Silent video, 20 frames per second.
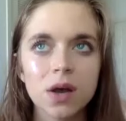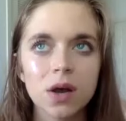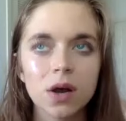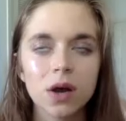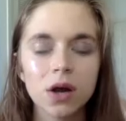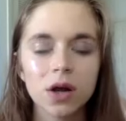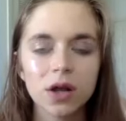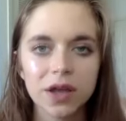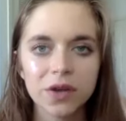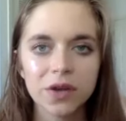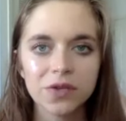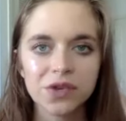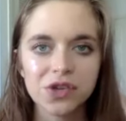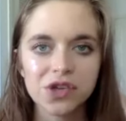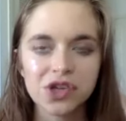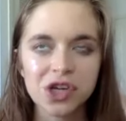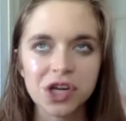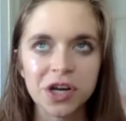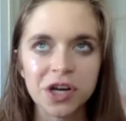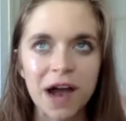earlier
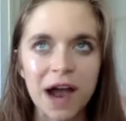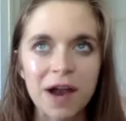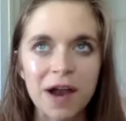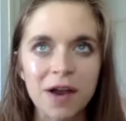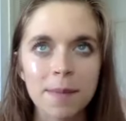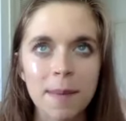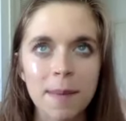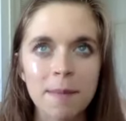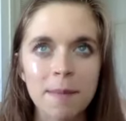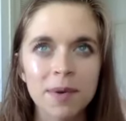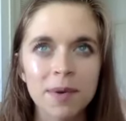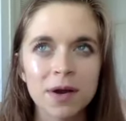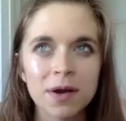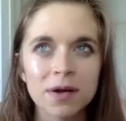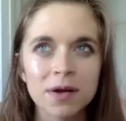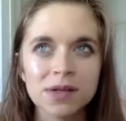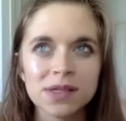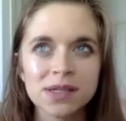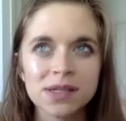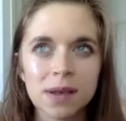this year, I
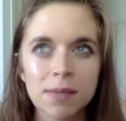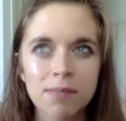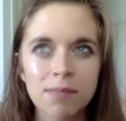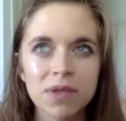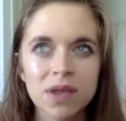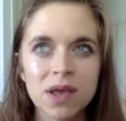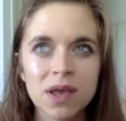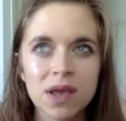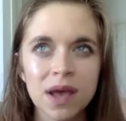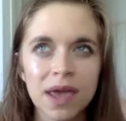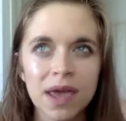remember something,